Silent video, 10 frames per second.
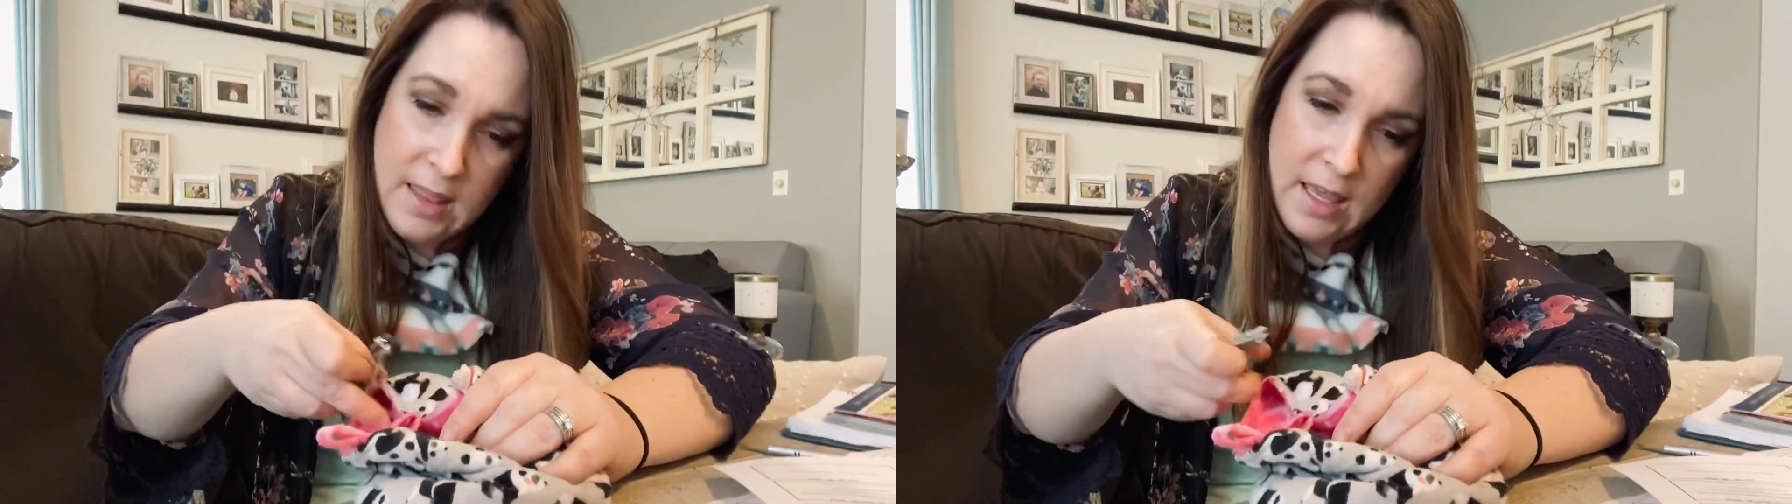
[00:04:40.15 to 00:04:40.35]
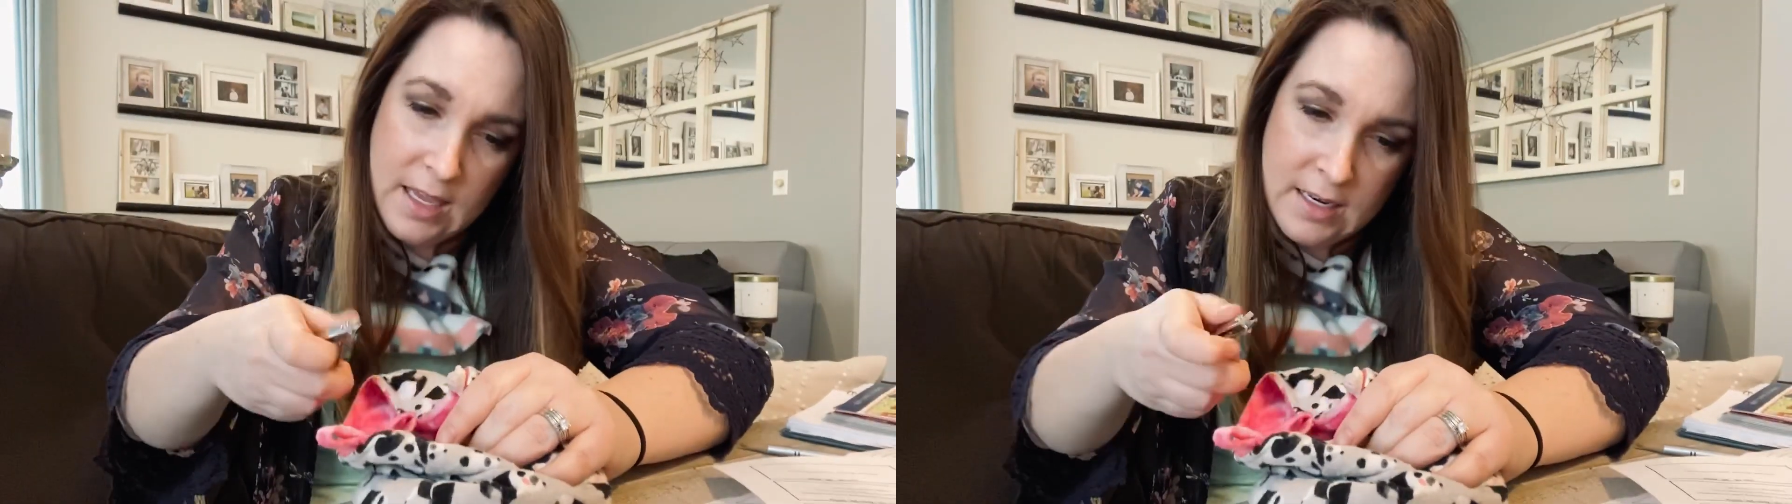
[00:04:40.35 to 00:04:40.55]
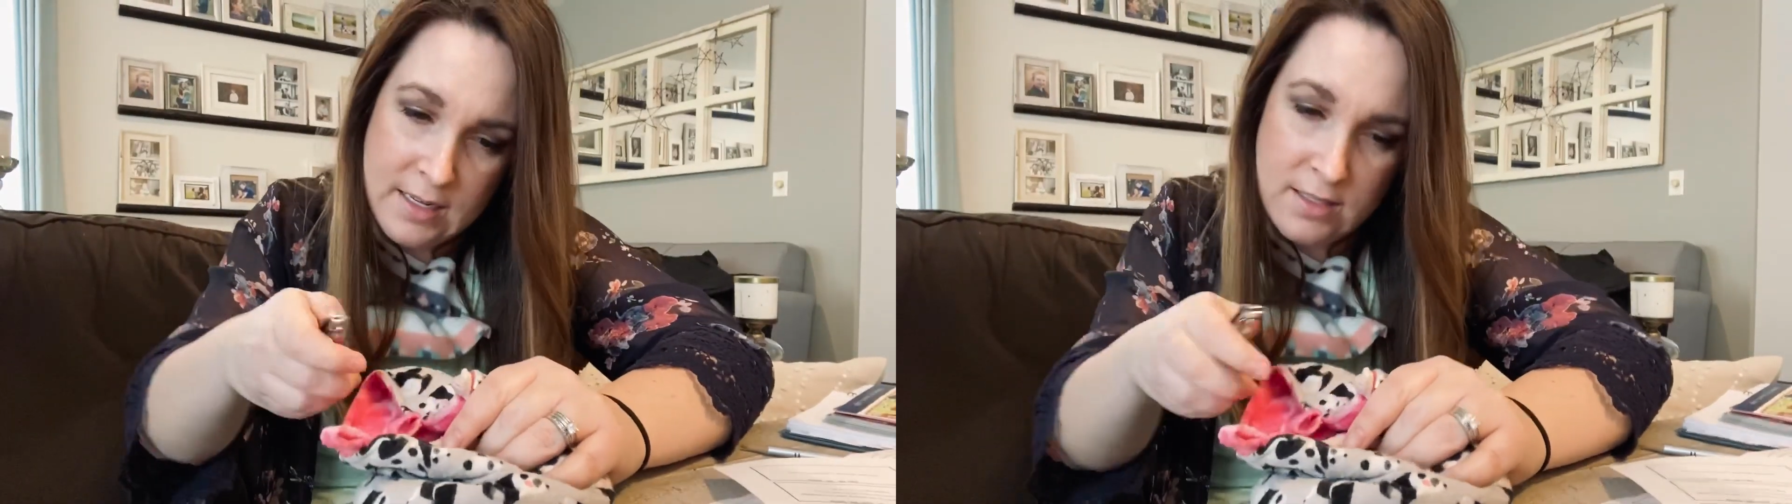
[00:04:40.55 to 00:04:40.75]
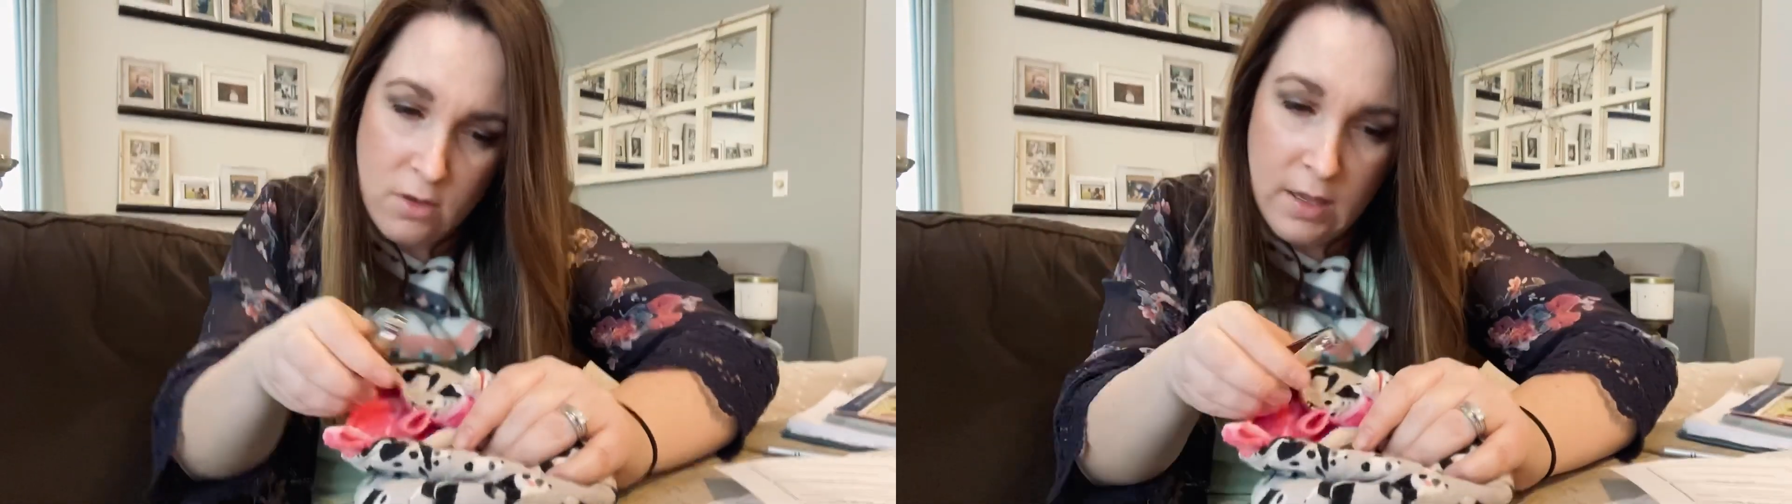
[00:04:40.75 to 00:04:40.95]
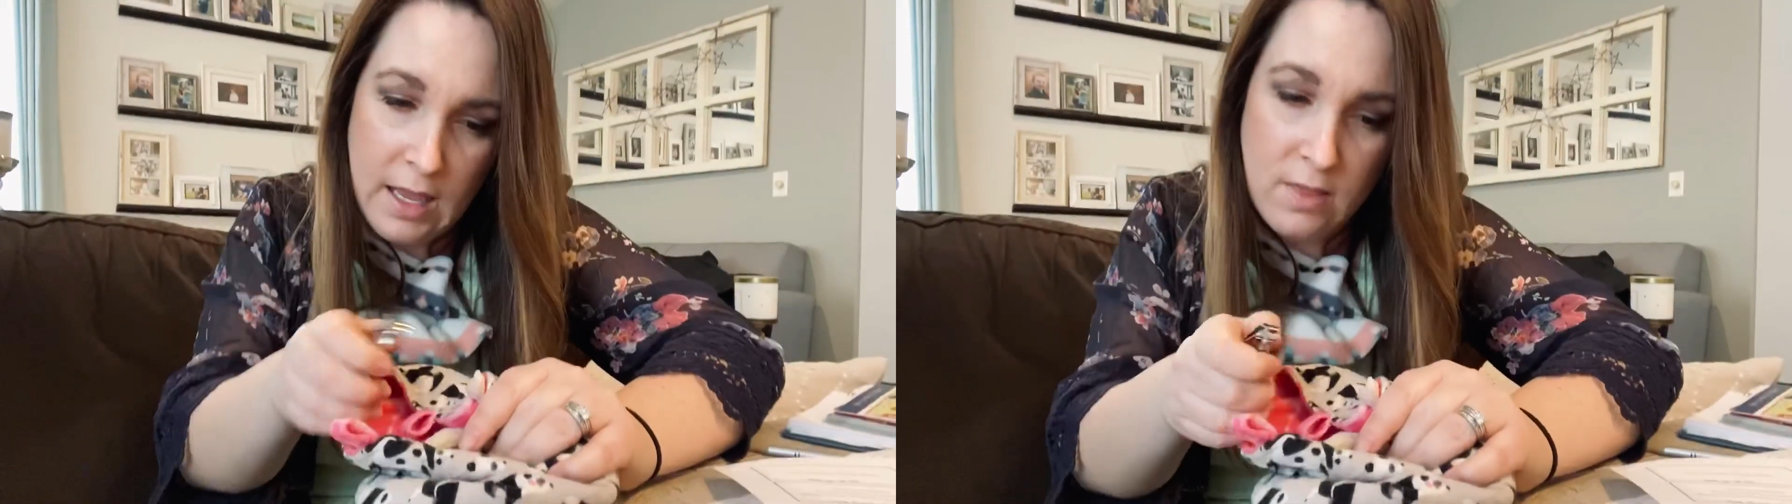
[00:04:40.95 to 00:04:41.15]
they can
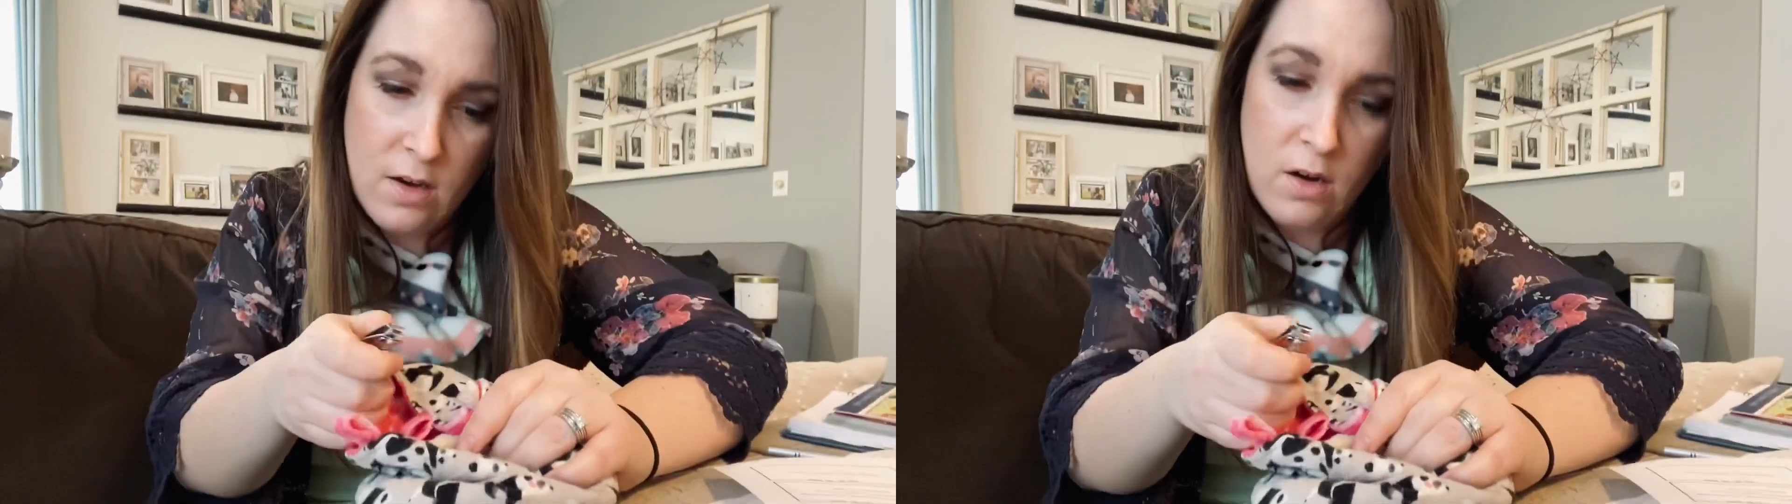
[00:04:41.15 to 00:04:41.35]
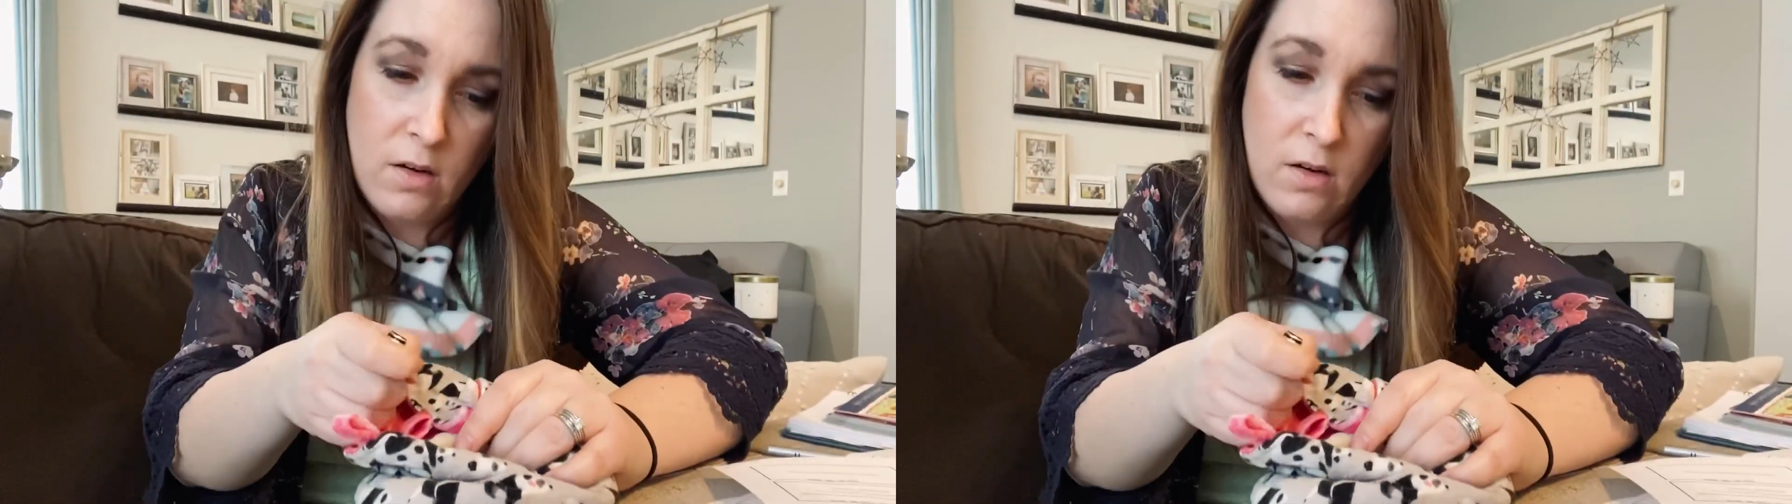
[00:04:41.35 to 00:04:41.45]
dislocate their